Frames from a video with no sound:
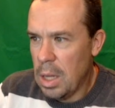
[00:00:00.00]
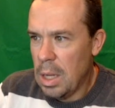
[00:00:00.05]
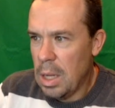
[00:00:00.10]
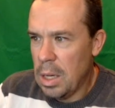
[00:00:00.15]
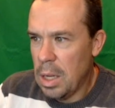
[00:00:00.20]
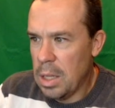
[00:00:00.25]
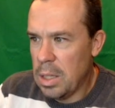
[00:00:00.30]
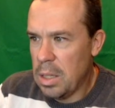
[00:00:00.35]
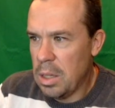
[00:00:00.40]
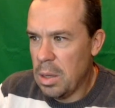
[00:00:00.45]

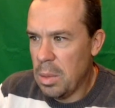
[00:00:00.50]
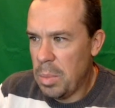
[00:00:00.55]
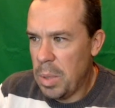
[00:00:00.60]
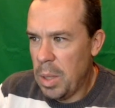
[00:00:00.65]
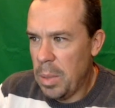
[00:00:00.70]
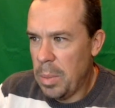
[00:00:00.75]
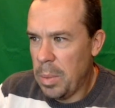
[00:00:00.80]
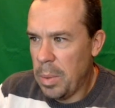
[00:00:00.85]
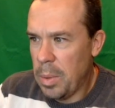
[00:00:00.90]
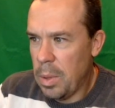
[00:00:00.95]
Dozens of
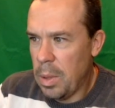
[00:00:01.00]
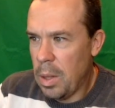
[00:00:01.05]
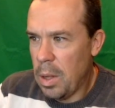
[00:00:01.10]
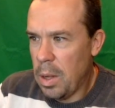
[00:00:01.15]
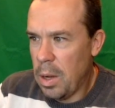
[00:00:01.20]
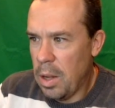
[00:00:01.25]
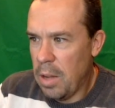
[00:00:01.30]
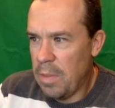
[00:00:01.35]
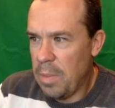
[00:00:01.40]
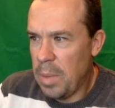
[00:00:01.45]
people
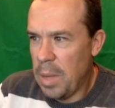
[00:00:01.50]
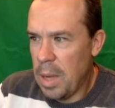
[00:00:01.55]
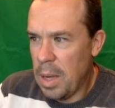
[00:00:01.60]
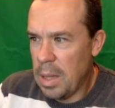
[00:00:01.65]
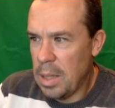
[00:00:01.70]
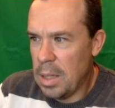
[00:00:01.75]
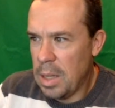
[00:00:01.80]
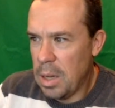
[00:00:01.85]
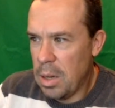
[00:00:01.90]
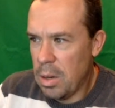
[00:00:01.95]
on
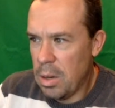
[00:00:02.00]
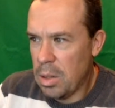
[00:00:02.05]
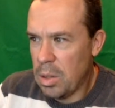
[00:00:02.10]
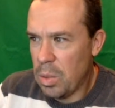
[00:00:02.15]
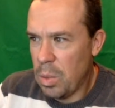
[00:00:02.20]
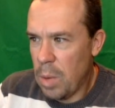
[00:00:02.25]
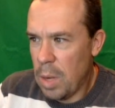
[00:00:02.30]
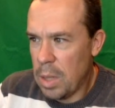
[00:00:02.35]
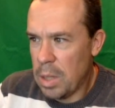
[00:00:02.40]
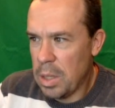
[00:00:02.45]
FBI terrorist
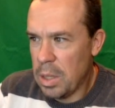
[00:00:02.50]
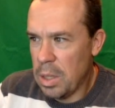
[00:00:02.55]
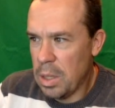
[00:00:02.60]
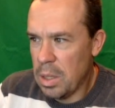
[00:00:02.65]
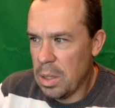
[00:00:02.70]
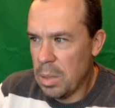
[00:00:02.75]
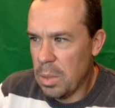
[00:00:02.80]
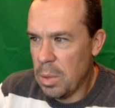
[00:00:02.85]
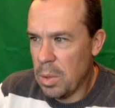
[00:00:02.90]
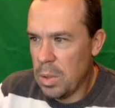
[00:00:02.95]
watch
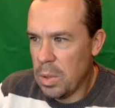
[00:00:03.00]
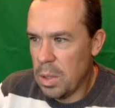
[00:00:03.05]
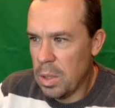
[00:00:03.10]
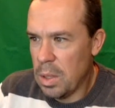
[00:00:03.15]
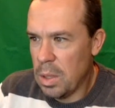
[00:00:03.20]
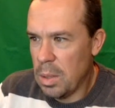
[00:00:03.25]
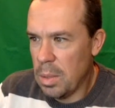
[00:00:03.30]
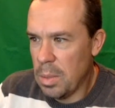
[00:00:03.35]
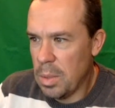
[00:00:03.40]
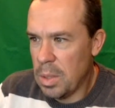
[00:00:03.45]
list, most of
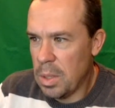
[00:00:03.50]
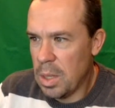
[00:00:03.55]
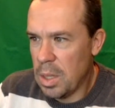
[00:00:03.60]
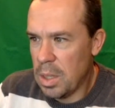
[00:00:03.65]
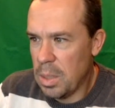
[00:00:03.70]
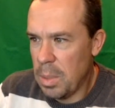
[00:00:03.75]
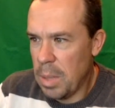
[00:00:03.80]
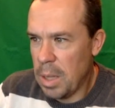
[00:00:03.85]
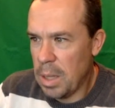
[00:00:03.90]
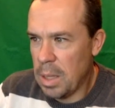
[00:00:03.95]
them
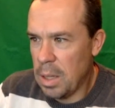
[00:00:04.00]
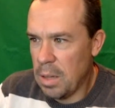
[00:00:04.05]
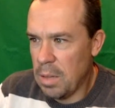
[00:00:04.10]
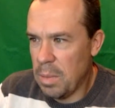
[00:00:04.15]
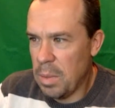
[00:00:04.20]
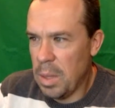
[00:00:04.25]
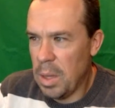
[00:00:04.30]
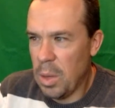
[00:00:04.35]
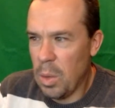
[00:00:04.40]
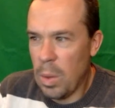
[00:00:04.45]
suspected of
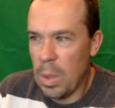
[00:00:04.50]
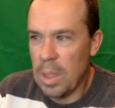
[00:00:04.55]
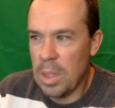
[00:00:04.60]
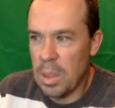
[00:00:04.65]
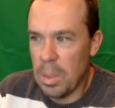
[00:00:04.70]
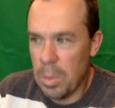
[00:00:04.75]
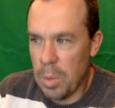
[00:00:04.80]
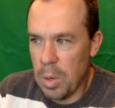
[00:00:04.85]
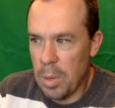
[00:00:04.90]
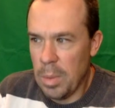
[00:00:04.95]
being white
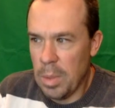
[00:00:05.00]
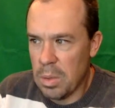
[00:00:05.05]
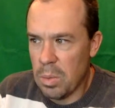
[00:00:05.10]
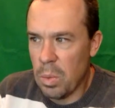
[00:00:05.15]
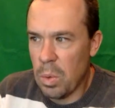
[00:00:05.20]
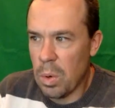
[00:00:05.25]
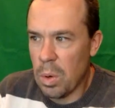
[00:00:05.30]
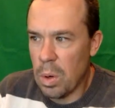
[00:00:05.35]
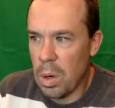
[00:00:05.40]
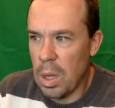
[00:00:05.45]
supremacists,
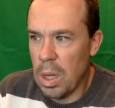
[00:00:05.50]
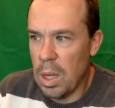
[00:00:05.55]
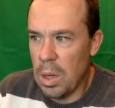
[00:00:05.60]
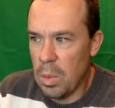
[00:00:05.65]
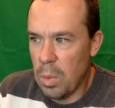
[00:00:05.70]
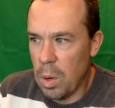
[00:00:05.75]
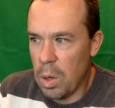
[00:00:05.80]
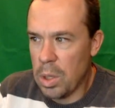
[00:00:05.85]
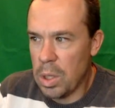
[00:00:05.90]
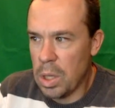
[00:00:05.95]
were in
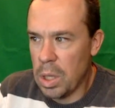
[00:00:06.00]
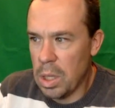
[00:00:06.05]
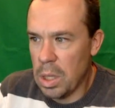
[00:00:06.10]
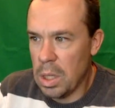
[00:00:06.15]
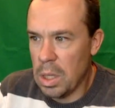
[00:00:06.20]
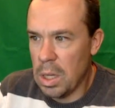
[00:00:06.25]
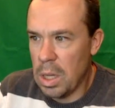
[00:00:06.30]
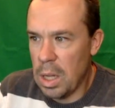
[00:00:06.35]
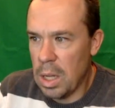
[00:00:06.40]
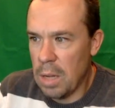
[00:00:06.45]
Washington the
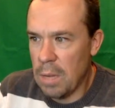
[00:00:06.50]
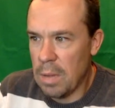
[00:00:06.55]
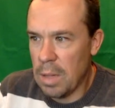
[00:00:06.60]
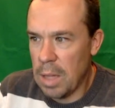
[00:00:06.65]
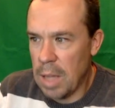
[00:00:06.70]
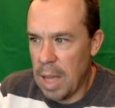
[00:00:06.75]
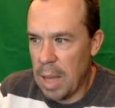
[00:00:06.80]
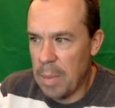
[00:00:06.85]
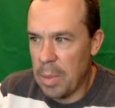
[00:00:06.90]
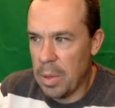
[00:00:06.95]
day of the
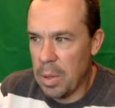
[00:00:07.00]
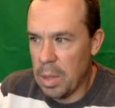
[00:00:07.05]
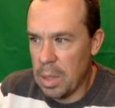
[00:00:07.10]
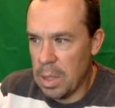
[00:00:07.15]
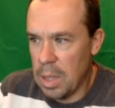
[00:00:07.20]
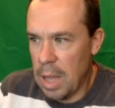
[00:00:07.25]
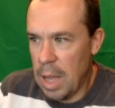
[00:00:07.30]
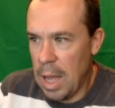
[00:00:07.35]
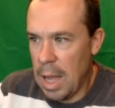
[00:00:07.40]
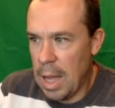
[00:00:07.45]
Capitol
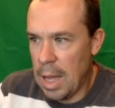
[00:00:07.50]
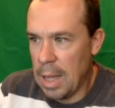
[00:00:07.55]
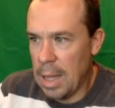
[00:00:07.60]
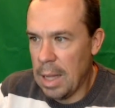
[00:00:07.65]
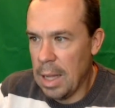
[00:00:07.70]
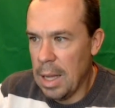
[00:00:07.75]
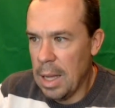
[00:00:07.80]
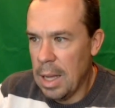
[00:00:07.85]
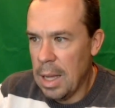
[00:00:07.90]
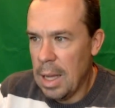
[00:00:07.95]
attack.
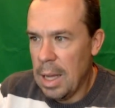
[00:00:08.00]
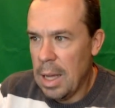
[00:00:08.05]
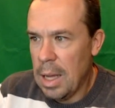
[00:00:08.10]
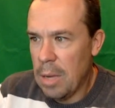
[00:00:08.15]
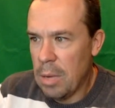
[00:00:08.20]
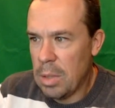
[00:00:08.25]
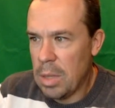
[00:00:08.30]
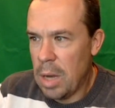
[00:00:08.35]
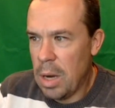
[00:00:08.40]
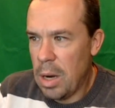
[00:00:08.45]
A
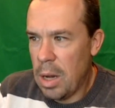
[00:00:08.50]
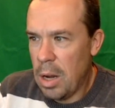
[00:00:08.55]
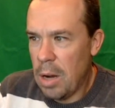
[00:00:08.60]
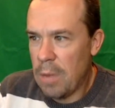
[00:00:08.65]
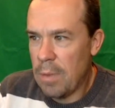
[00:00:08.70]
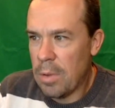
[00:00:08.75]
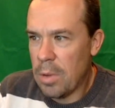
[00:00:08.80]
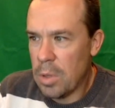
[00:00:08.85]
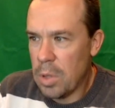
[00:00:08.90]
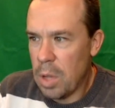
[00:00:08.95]
retired Air
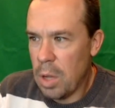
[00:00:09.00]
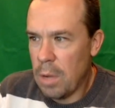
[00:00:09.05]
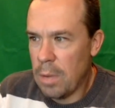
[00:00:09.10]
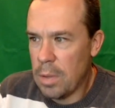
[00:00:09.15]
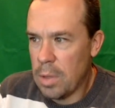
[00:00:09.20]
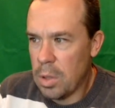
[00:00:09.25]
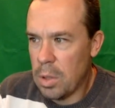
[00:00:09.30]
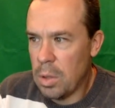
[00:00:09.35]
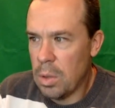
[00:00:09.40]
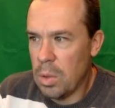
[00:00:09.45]
Force
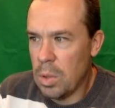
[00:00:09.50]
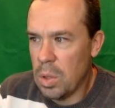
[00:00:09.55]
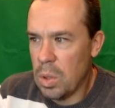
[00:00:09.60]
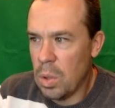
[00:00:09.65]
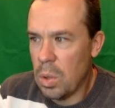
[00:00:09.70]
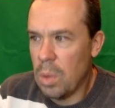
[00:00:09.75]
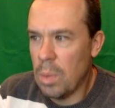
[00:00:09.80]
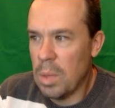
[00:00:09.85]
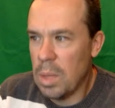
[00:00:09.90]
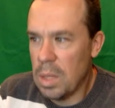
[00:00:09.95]
officer who
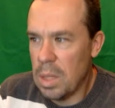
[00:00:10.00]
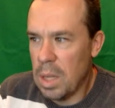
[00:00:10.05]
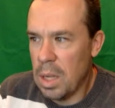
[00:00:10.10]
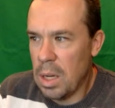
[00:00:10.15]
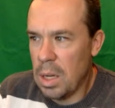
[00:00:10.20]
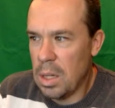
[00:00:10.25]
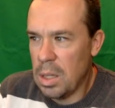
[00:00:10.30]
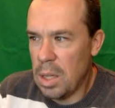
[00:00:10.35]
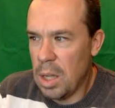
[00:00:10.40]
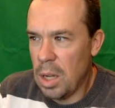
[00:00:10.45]
stormed the
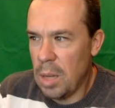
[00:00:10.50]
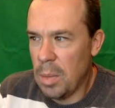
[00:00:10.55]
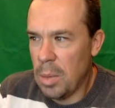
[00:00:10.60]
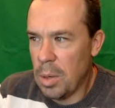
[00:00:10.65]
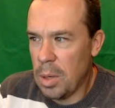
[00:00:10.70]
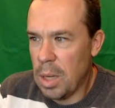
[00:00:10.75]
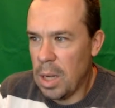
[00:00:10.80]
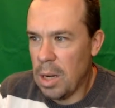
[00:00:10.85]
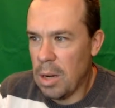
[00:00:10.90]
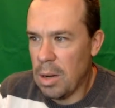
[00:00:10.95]
Senate chamber
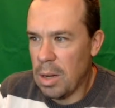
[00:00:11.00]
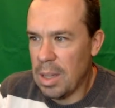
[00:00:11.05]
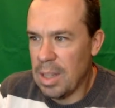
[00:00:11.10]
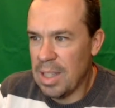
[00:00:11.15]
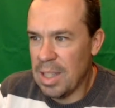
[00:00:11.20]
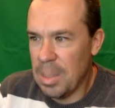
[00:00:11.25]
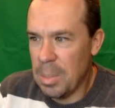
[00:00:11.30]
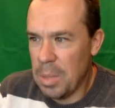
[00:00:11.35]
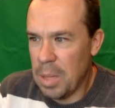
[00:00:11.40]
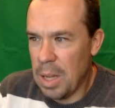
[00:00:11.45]
carrying
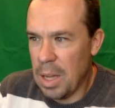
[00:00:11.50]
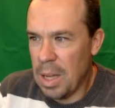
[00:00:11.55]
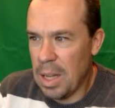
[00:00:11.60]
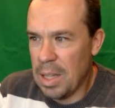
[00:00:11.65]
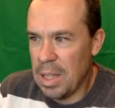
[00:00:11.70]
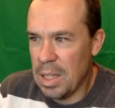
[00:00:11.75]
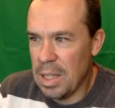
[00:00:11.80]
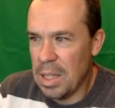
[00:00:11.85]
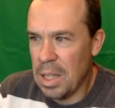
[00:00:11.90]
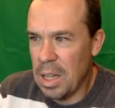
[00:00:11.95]
zip
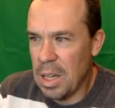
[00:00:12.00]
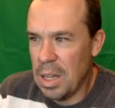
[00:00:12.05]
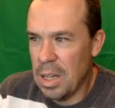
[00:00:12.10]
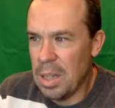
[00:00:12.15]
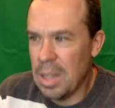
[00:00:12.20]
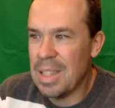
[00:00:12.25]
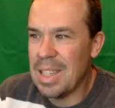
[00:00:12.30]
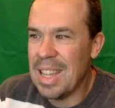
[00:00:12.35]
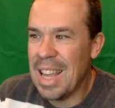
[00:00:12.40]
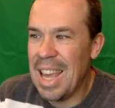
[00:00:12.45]
ties intended
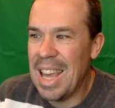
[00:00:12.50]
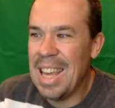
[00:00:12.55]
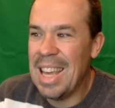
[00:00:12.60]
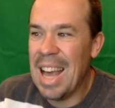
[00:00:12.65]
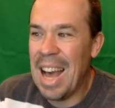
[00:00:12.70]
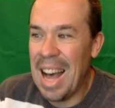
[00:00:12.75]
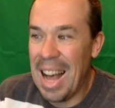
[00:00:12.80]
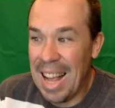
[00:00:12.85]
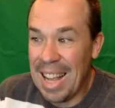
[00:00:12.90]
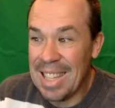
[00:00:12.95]
to take
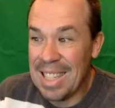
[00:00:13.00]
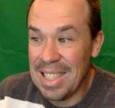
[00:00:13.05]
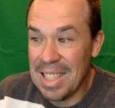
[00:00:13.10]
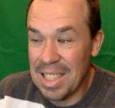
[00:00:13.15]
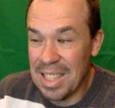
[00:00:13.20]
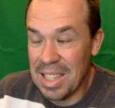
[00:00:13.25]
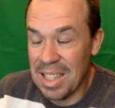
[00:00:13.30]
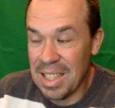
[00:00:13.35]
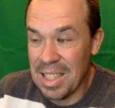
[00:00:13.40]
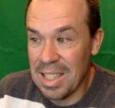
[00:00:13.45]

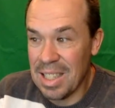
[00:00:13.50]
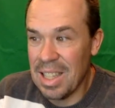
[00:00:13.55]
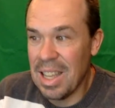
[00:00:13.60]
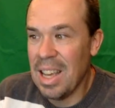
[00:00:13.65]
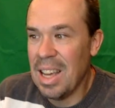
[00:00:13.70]
hostages.